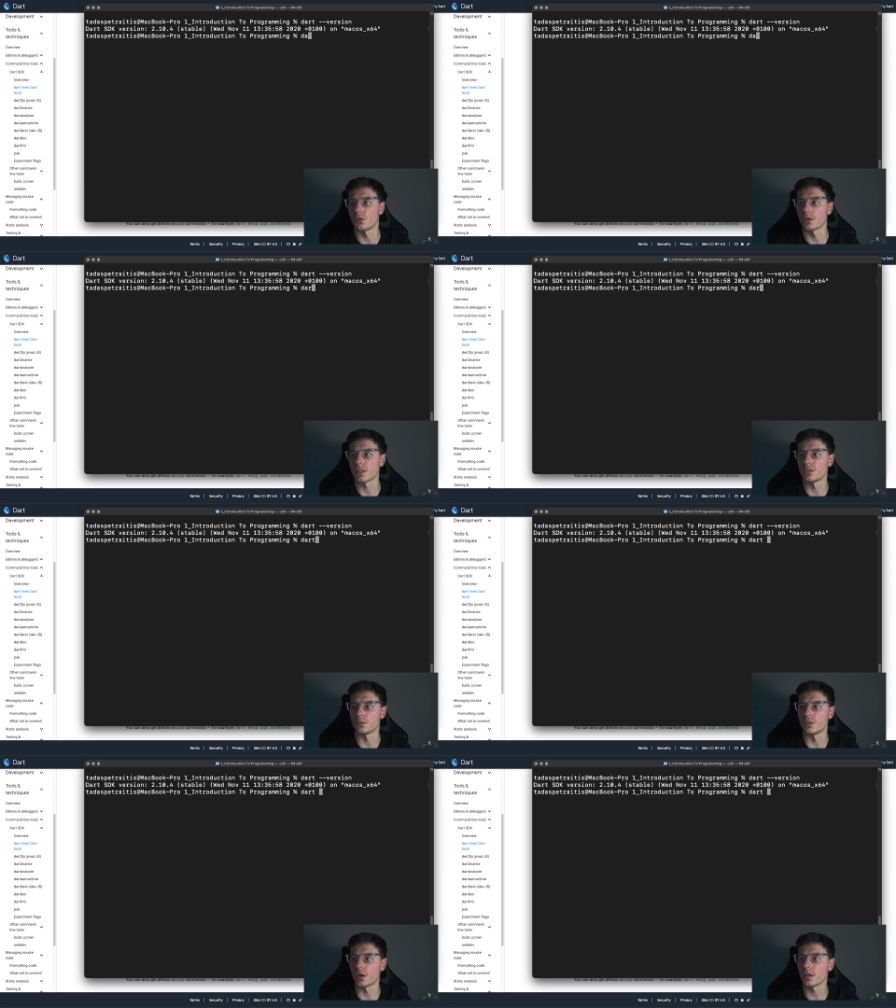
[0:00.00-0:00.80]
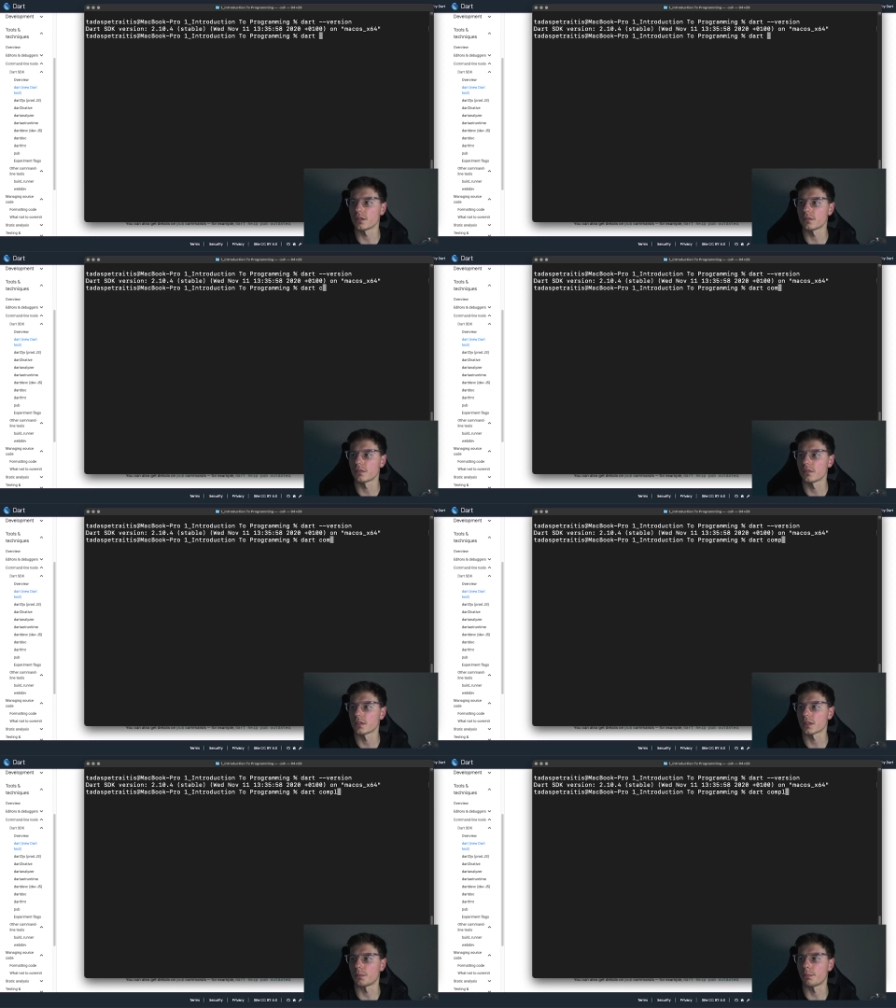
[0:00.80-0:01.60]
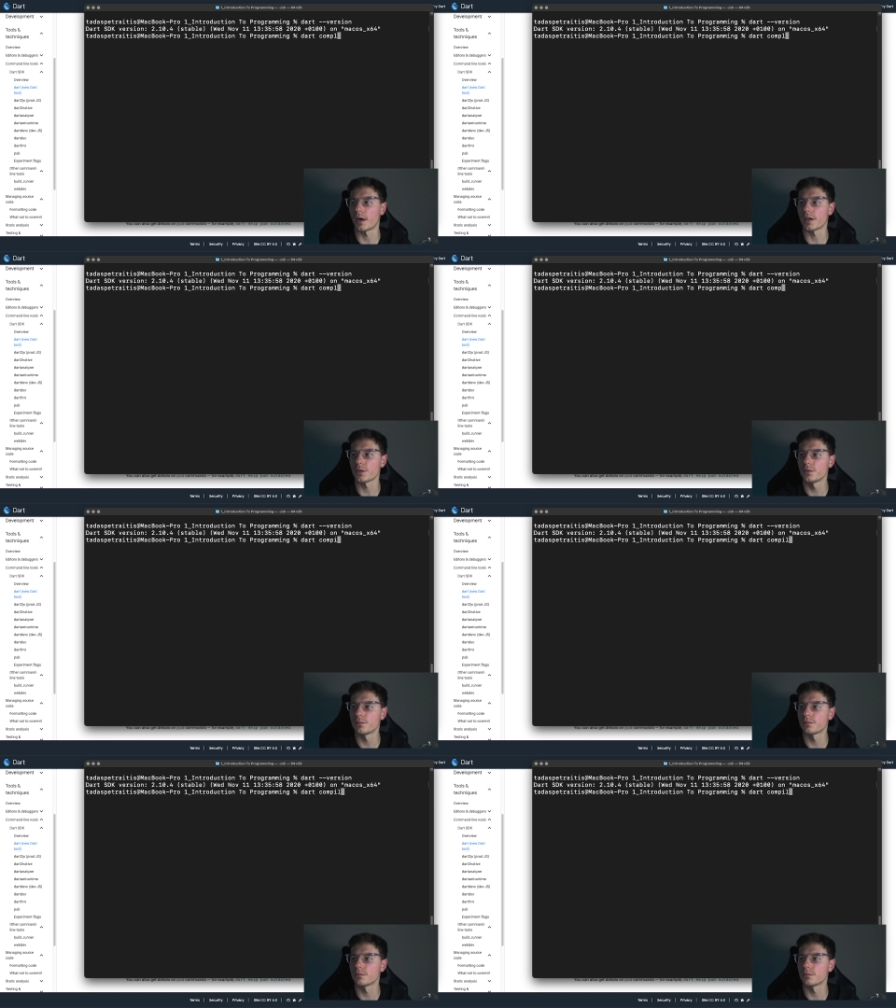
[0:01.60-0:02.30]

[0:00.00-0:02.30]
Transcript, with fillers: So we can do Dart compile,